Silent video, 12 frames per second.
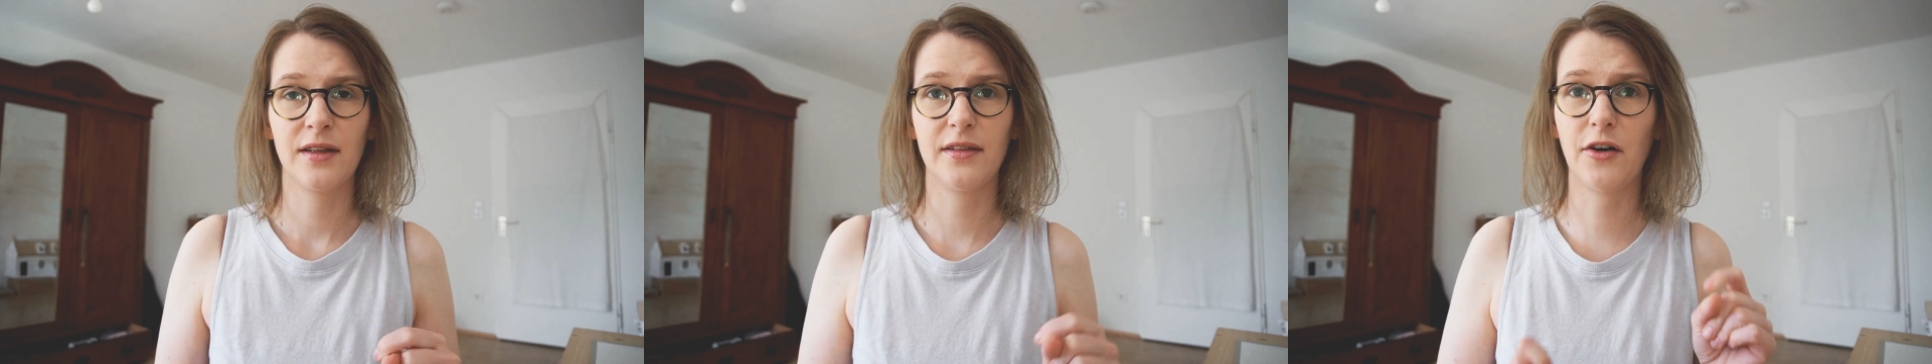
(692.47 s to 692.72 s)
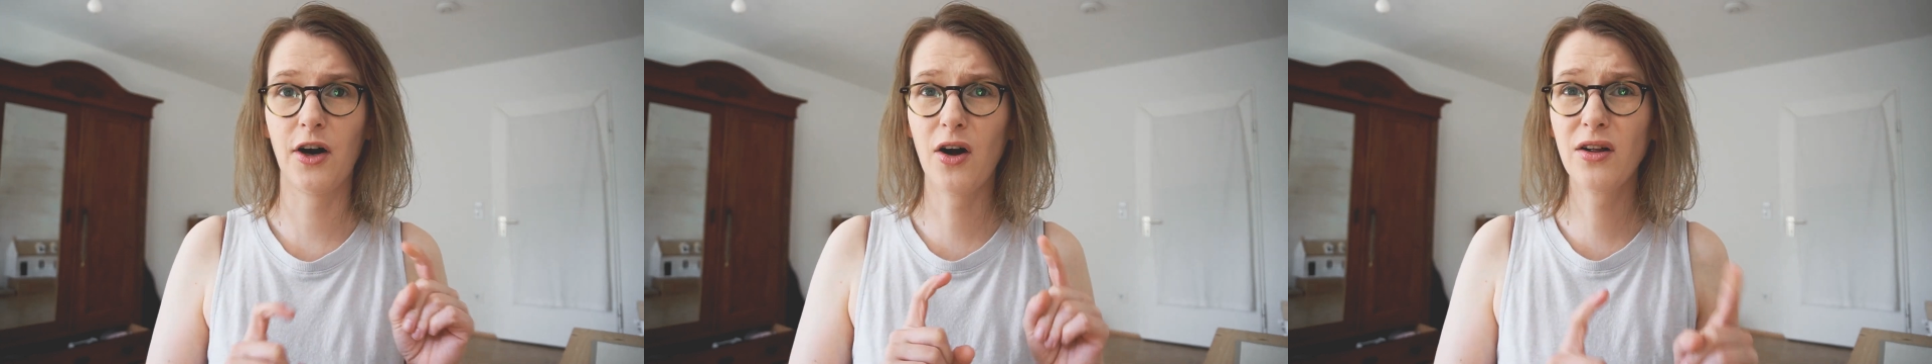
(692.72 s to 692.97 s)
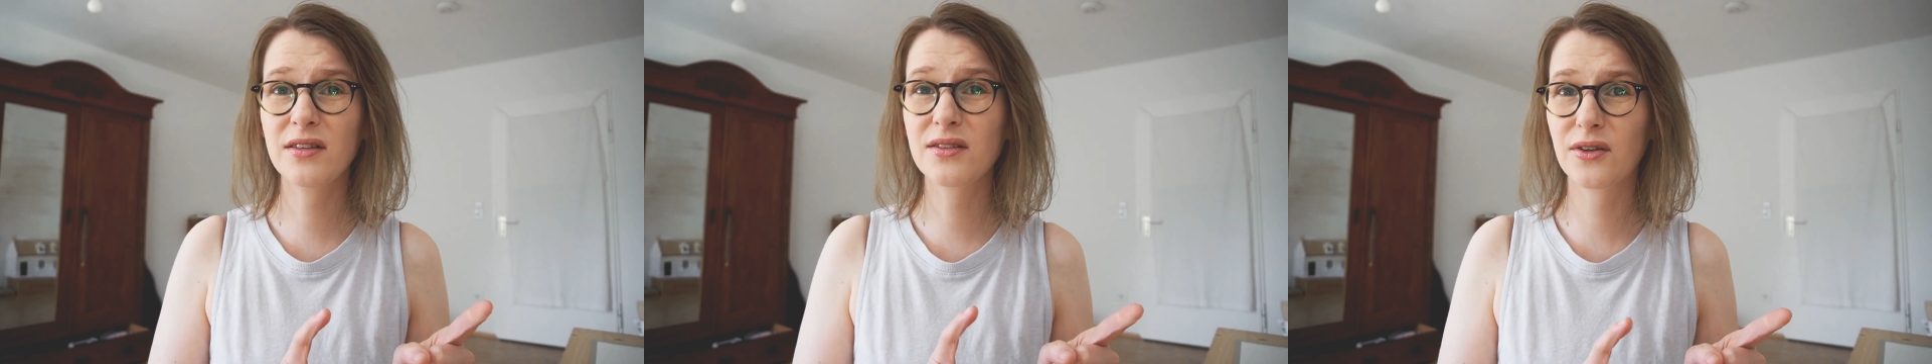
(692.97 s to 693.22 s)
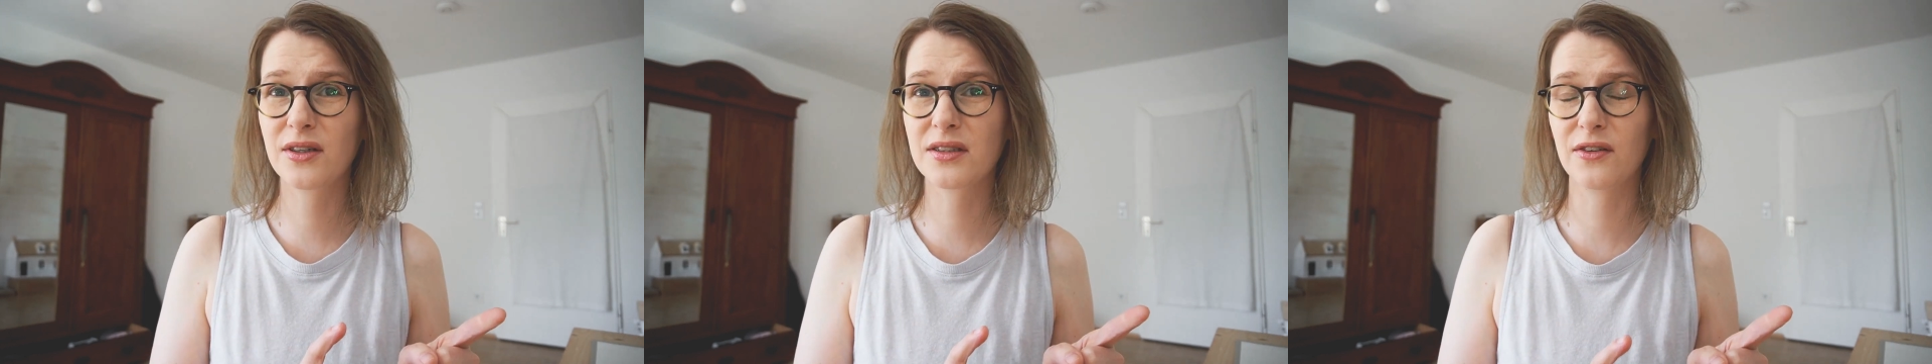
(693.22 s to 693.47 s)
There are all
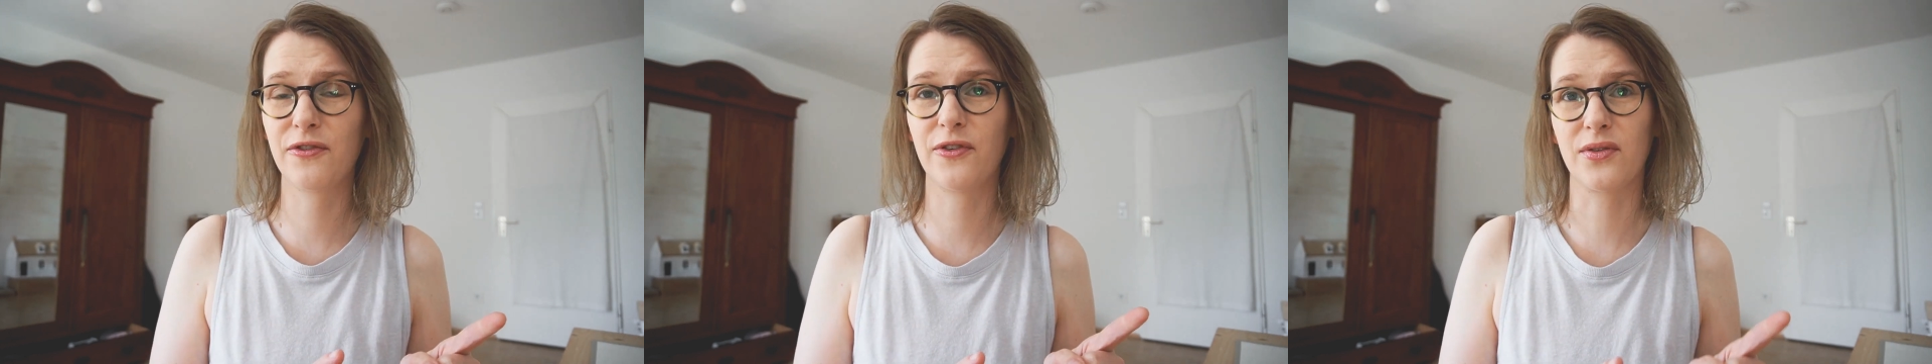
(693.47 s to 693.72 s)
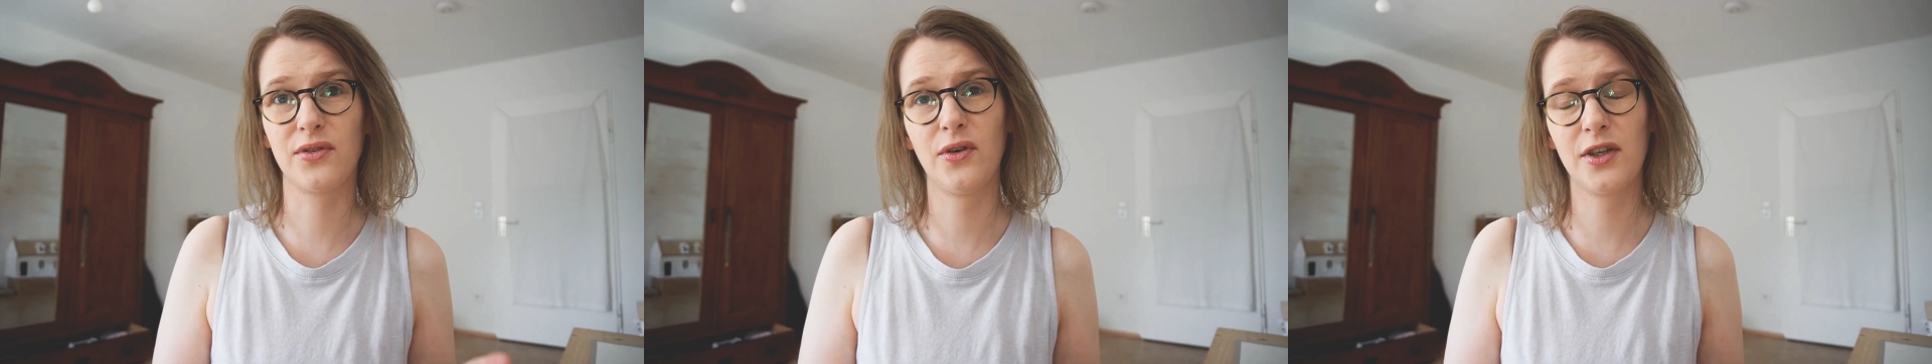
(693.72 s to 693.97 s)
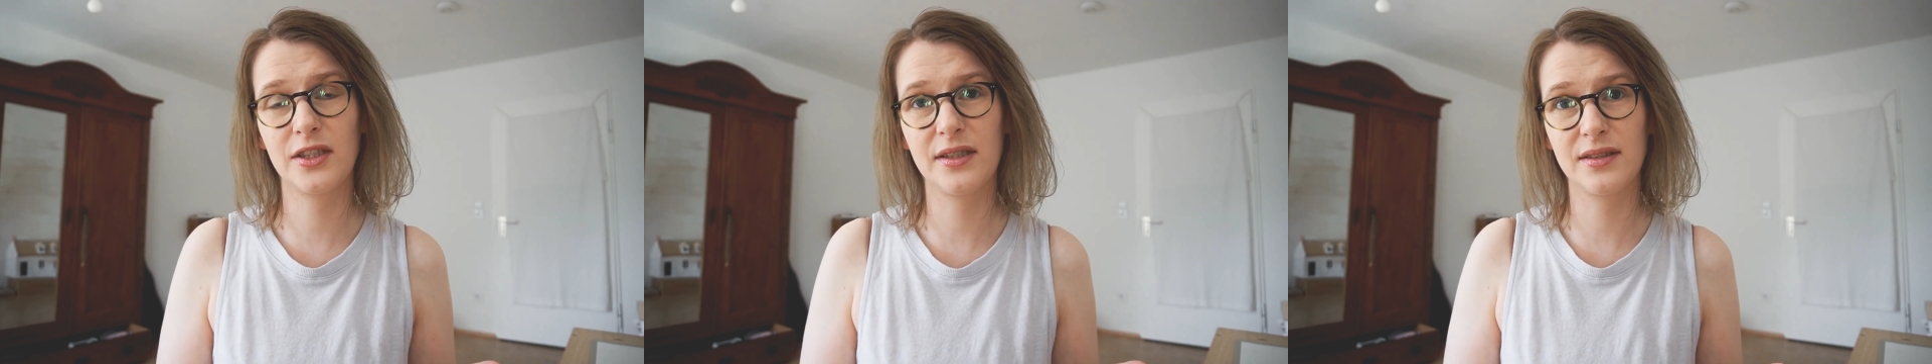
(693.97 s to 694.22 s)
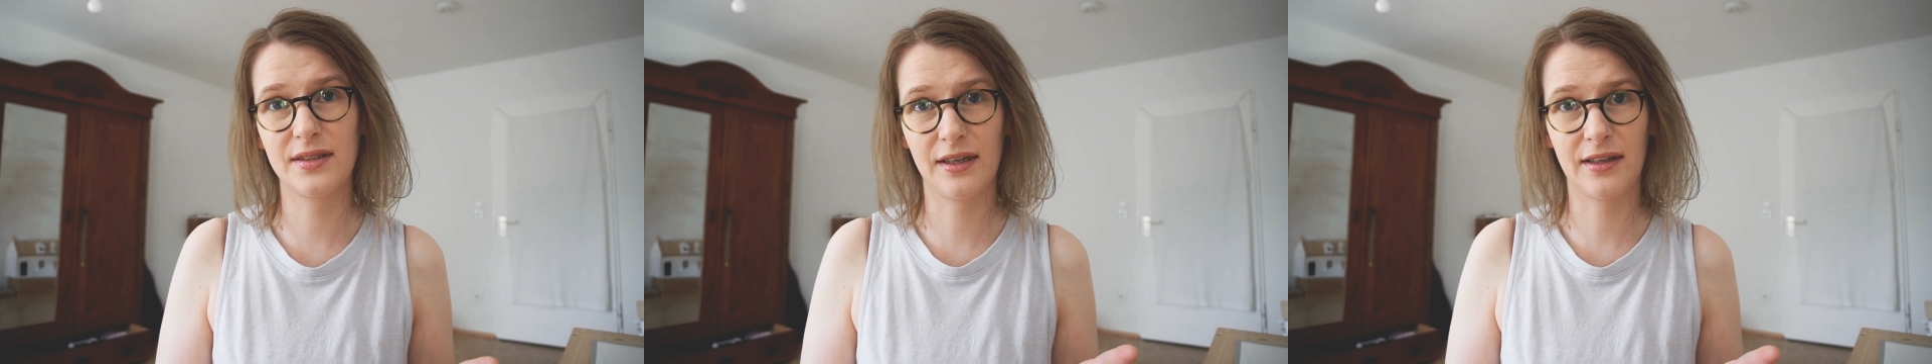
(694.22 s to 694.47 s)
sorts of
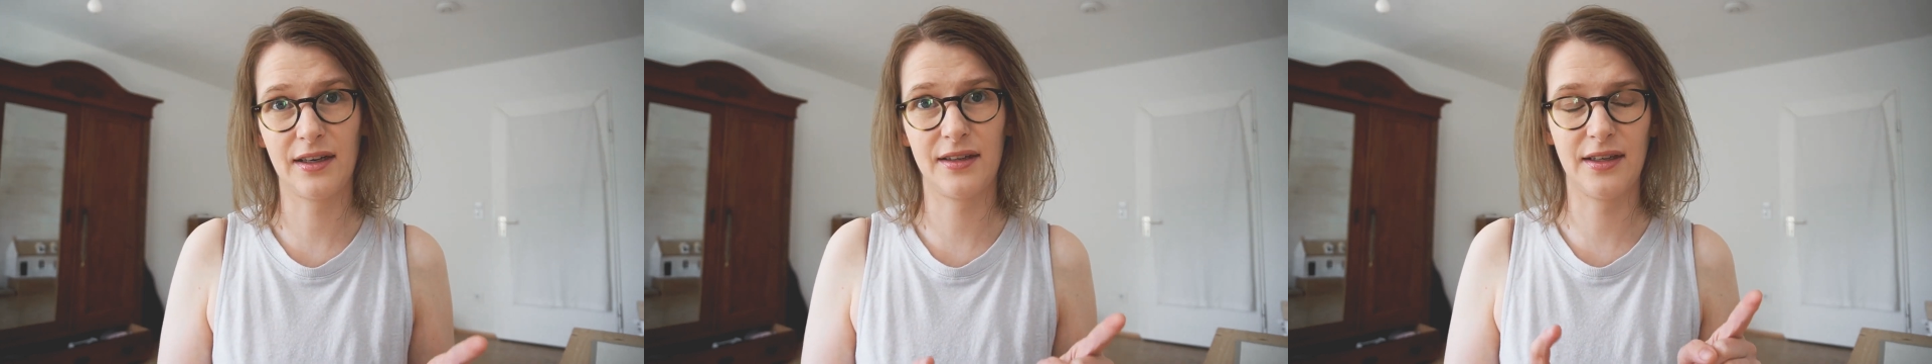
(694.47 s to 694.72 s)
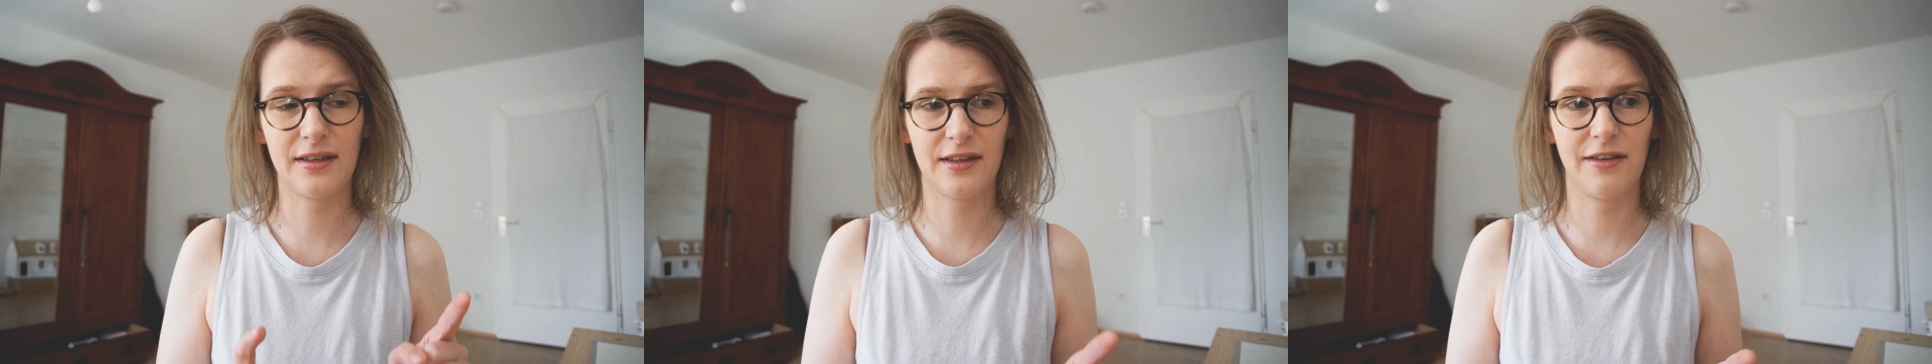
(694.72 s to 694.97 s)
authorities that